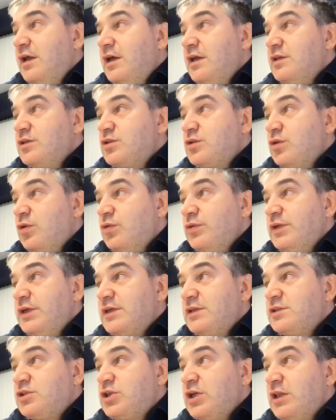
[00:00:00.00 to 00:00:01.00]
And so there
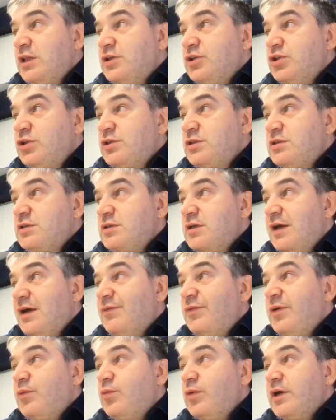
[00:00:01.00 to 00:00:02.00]
is challenges
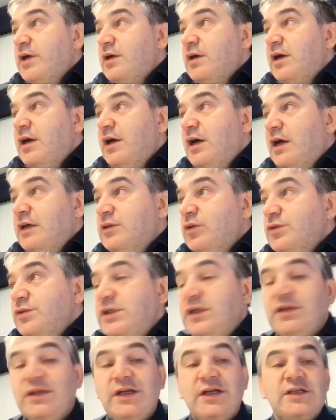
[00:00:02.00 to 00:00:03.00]
everywhere. I don't
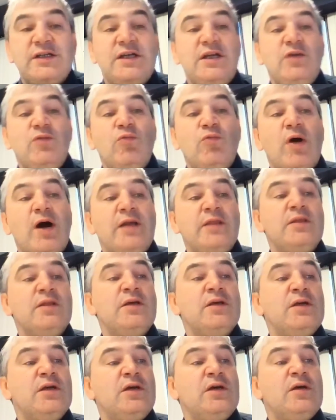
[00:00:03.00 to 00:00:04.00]
think there is any one
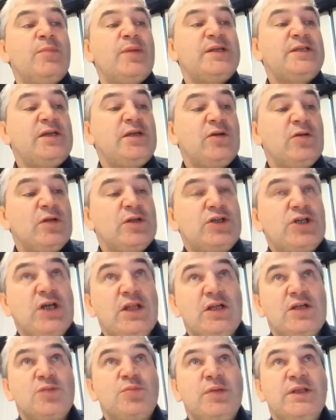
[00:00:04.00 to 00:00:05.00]
particular
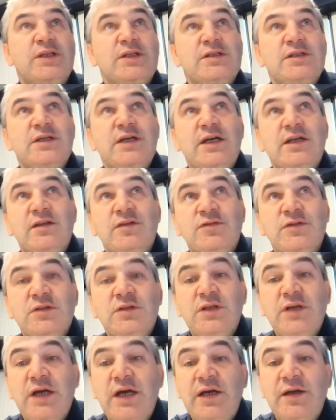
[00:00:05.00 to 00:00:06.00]
challenge, but at the end of the
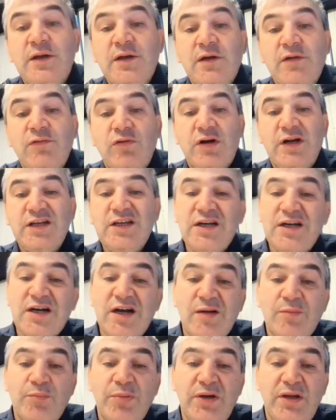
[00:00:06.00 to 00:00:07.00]
day, for any
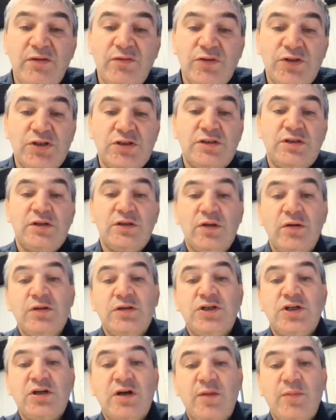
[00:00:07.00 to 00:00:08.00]
company, which is
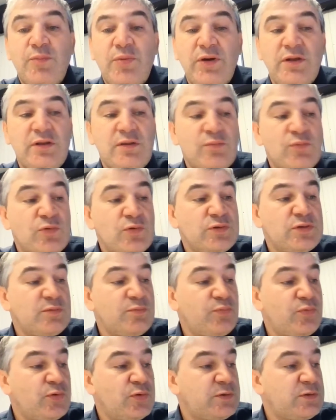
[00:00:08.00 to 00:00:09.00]
technology company, the most
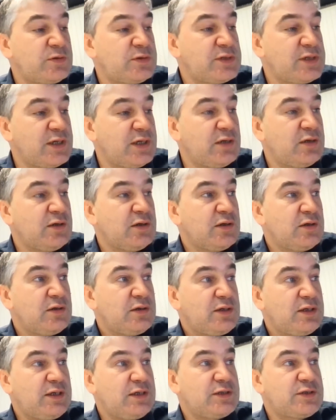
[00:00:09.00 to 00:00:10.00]
important thing
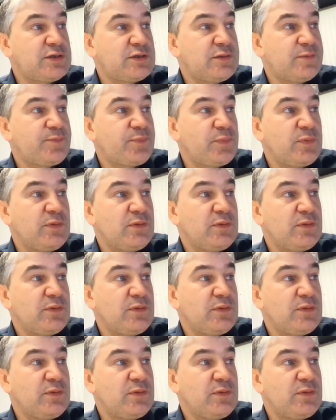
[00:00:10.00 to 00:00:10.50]
is,